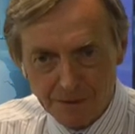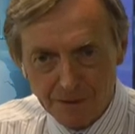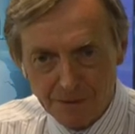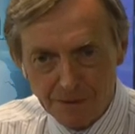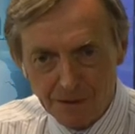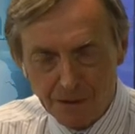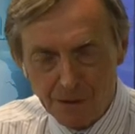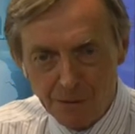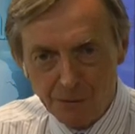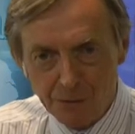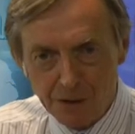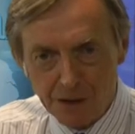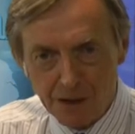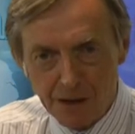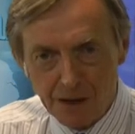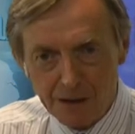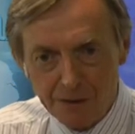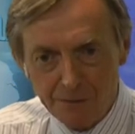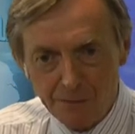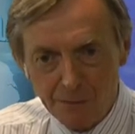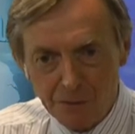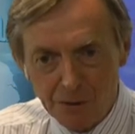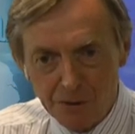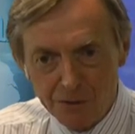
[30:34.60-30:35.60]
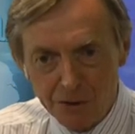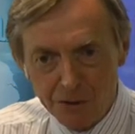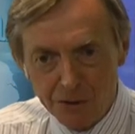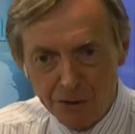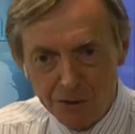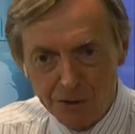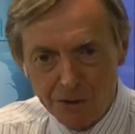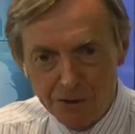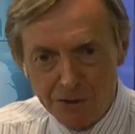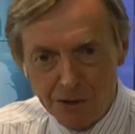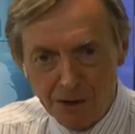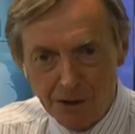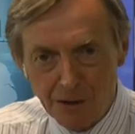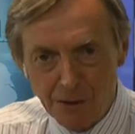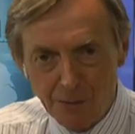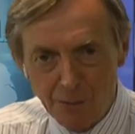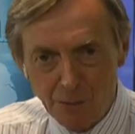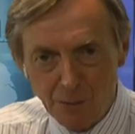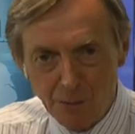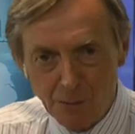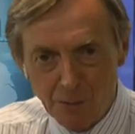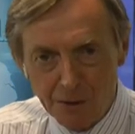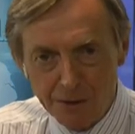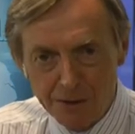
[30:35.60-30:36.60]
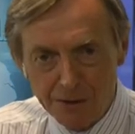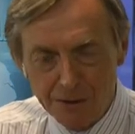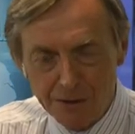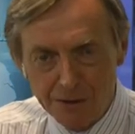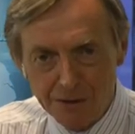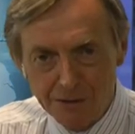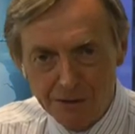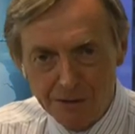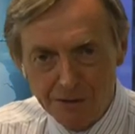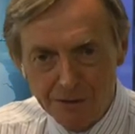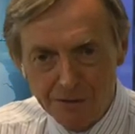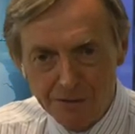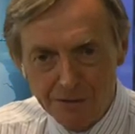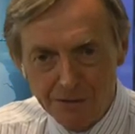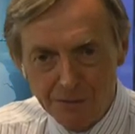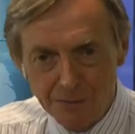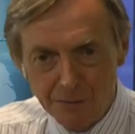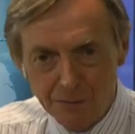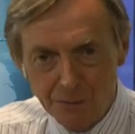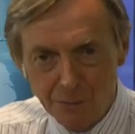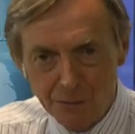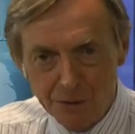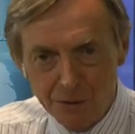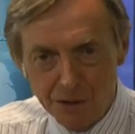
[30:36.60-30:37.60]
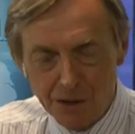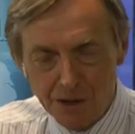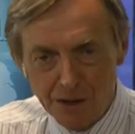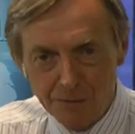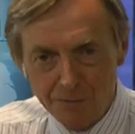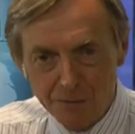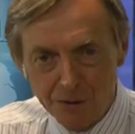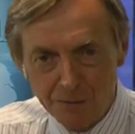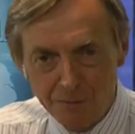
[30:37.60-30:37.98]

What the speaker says: Okay, I'll just wait. We should have some